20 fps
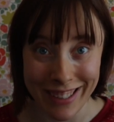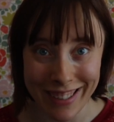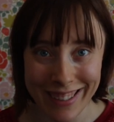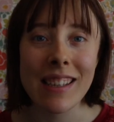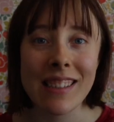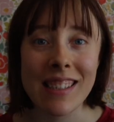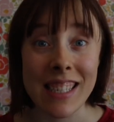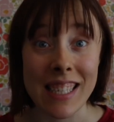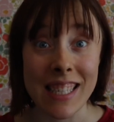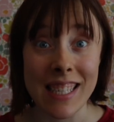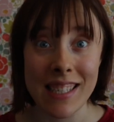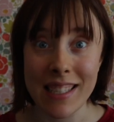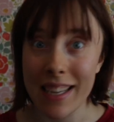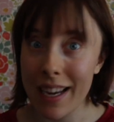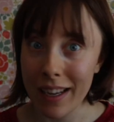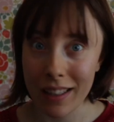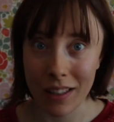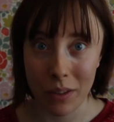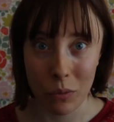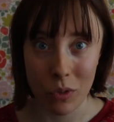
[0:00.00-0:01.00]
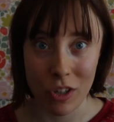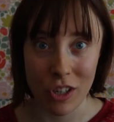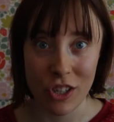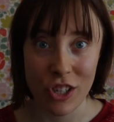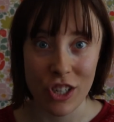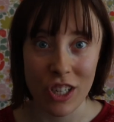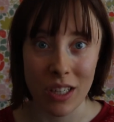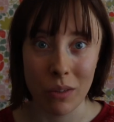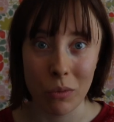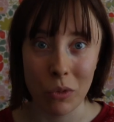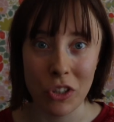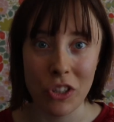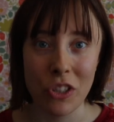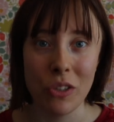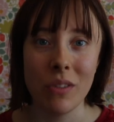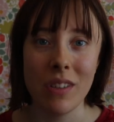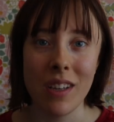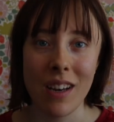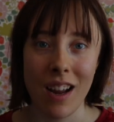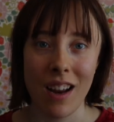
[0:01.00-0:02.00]
It's exactly what a child would
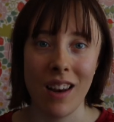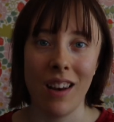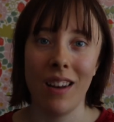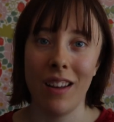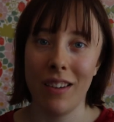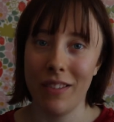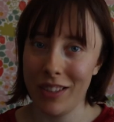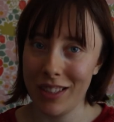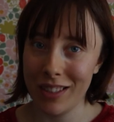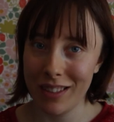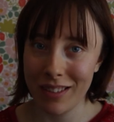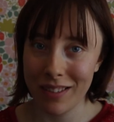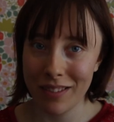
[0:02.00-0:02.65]
do, and I love it.